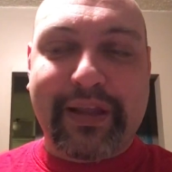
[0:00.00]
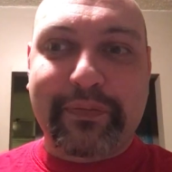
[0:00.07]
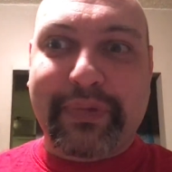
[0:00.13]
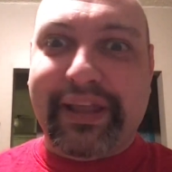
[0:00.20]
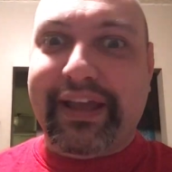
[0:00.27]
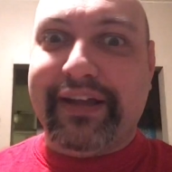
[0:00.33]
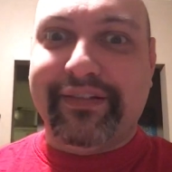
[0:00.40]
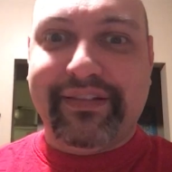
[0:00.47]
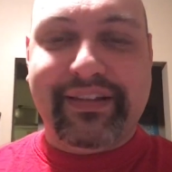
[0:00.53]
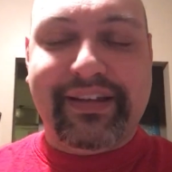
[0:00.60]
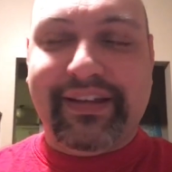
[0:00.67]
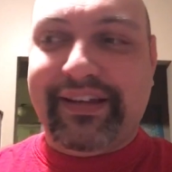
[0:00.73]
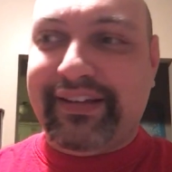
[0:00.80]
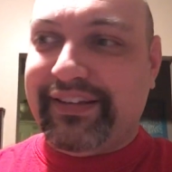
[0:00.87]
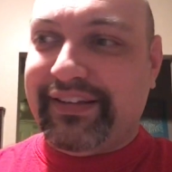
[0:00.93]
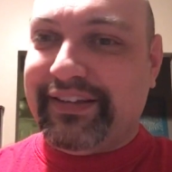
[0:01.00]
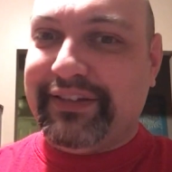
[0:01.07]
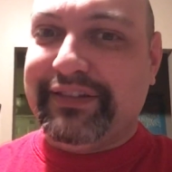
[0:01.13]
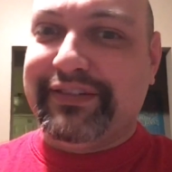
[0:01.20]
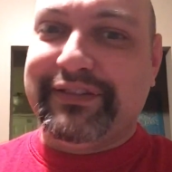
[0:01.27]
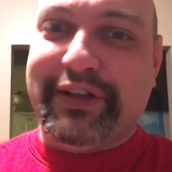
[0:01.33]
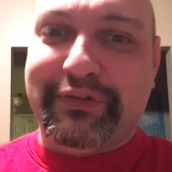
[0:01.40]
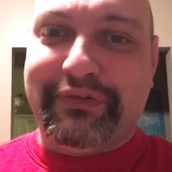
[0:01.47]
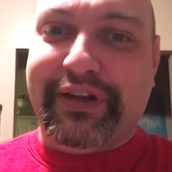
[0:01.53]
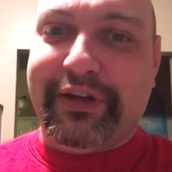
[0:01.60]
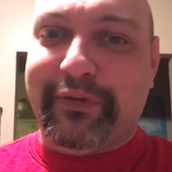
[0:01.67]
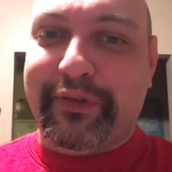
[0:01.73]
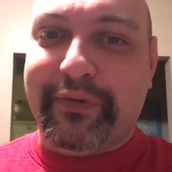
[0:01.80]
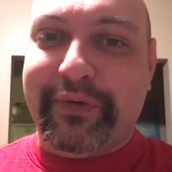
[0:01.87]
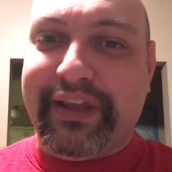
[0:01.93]
But yeah, don't fuck
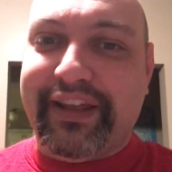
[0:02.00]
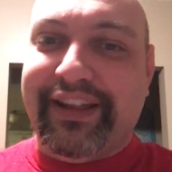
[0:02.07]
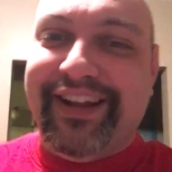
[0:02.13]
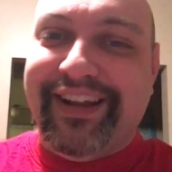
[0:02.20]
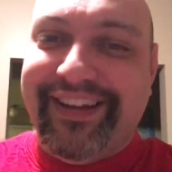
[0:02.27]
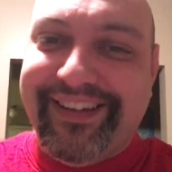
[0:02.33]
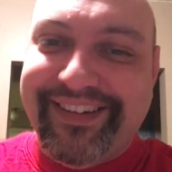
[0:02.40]
with the wheel.